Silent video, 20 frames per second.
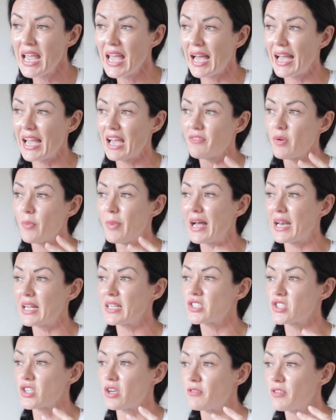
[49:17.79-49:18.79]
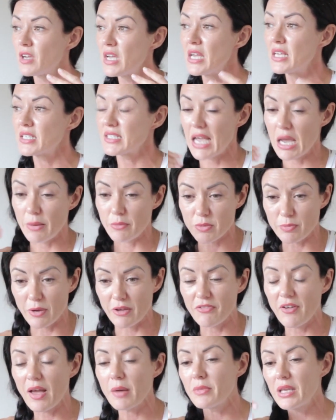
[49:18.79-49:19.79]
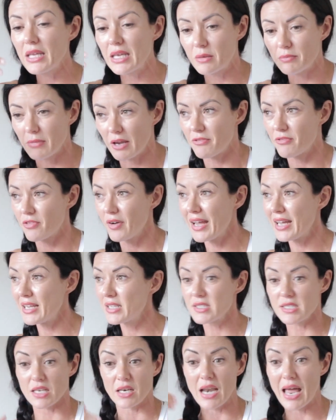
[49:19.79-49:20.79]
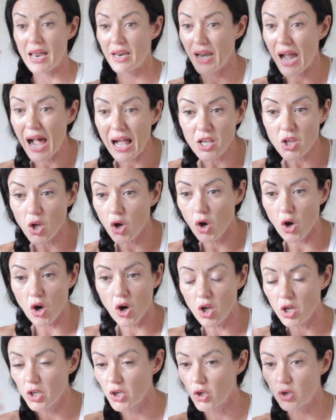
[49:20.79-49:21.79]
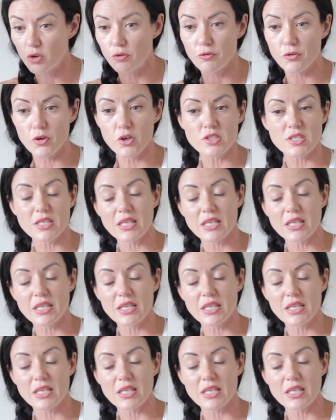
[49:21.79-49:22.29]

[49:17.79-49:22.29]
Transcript: I have a balance of time with my family and my friends and alcohol and good food,